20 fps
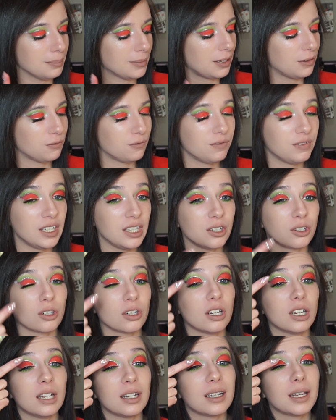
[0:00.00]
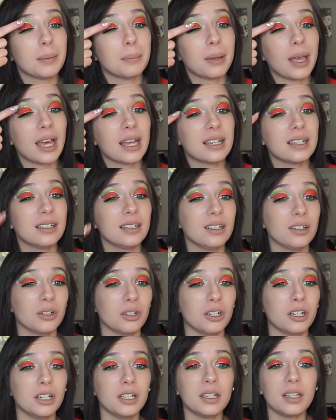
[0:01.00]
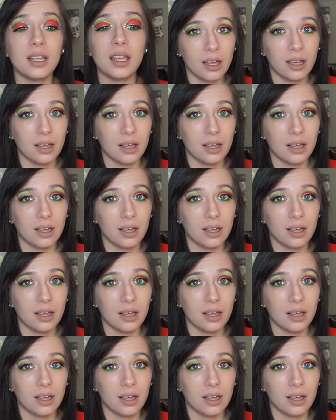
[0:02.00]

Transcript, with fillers: my finger, and I patted it on.